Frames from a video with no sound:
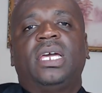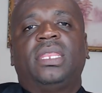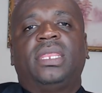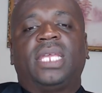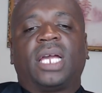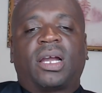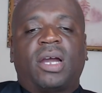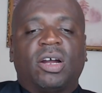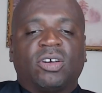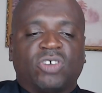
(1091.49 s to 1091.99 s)

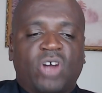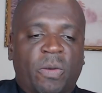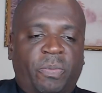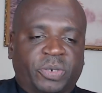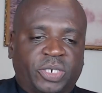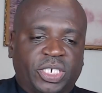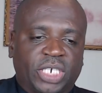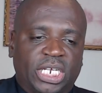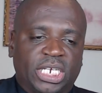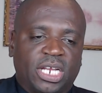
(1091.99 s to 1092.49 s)
the
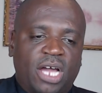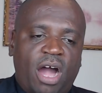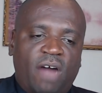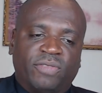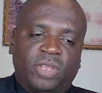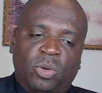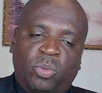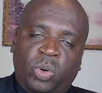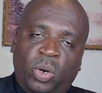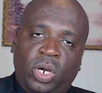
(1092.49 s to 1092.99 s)
corruption
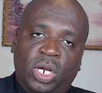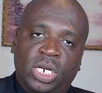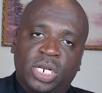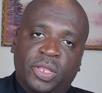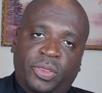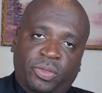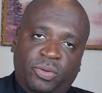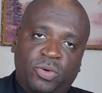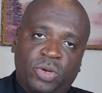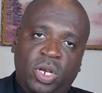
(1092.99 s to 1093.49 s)
of the
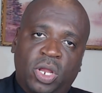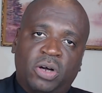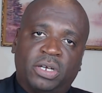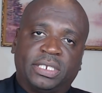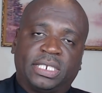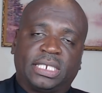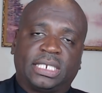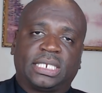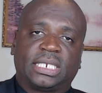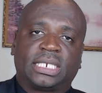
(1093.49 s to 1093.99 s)
world through
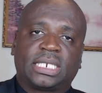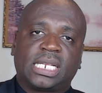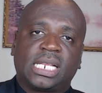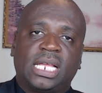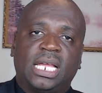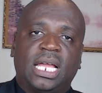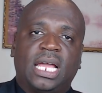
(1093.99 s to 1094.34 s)
lust,